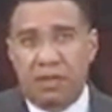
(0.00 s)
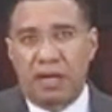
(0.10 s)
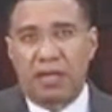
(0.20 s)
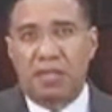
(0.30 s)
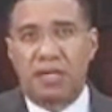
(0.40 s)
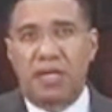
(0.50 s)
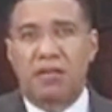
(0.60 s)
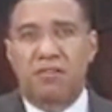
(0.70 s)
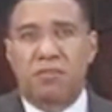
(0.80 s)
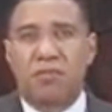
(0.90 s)
that a
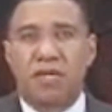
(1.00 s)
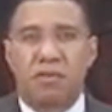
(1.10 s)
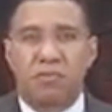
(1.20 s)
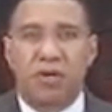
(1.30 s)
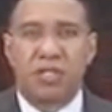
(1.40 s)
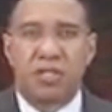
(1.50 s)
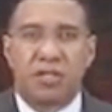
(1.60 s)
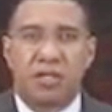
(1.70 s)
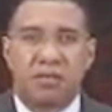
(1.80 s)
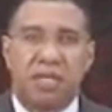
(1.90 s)
state of public
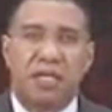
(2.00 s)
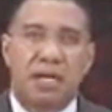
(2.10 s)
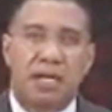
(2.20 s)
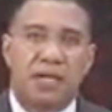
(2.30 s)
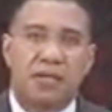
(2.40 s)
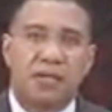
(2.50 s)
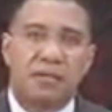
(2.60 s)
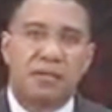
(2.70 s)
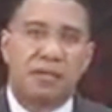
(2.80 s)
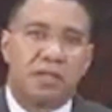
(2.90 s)
emergency be declared
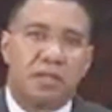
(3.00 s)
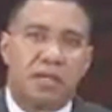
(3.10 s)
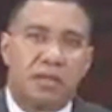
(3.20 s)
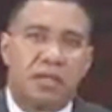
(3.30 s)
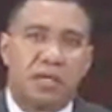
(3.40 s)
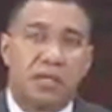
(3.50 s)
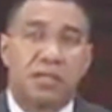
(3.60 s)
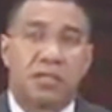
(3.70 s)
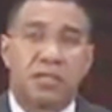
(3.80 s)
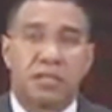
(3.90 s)
in the
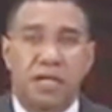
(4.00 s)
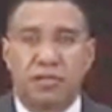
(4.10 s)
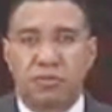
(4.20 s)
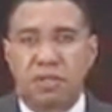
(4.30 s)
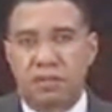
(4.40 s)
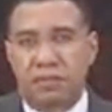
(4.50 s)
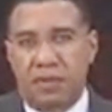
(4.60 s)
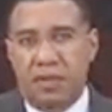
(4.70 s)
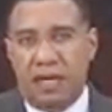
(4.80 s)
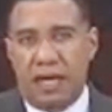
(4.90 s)
Kingston Central
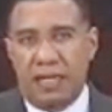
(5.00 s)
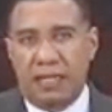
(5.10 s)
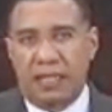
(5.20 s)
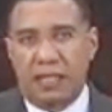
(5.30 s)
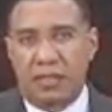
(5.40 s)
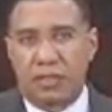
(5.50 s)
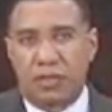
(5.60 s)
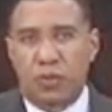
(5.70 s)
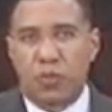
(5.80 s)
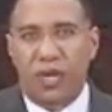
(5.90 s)
and the
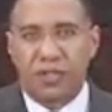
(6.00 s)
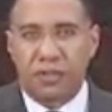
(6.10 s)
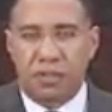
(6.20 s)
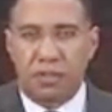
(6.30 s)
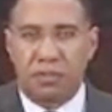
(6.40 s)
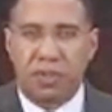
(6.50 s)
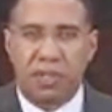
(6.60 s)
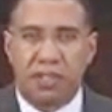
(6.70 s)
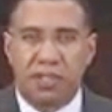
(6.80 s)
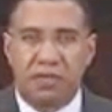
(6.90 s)
Kingston Western
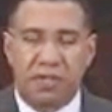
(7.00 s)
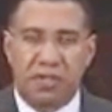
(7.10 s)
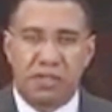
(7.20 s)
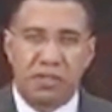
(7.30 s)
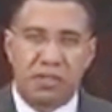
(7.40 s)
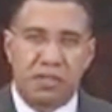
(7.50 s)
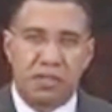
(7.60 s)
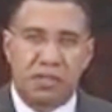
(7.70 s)
Police Divisions.